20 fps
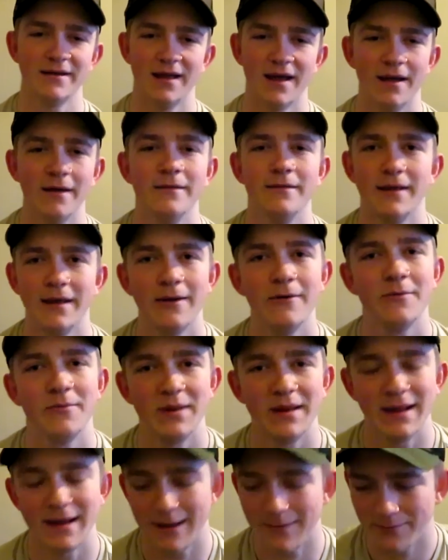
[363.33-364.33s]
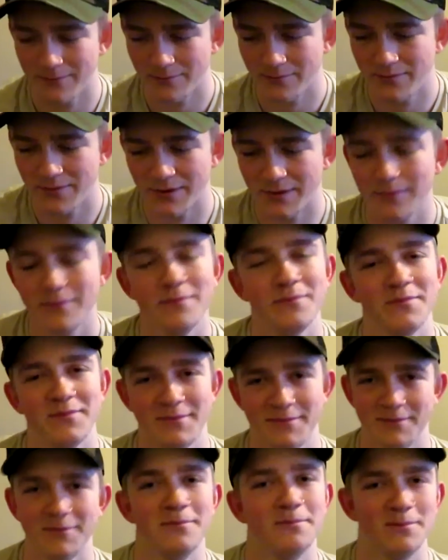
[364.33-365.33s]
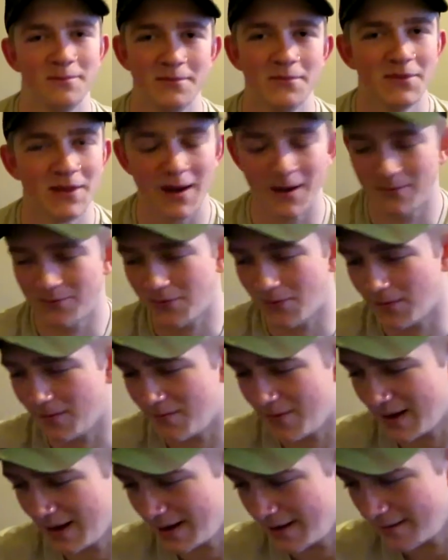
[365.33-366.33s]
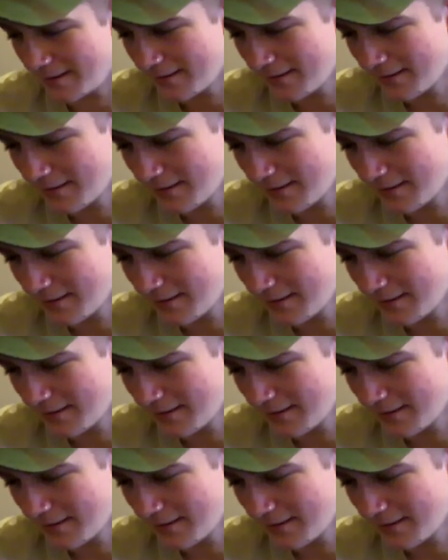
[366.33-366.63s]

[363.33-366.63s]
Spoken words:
yeah, it would be him. But that'd probably be it.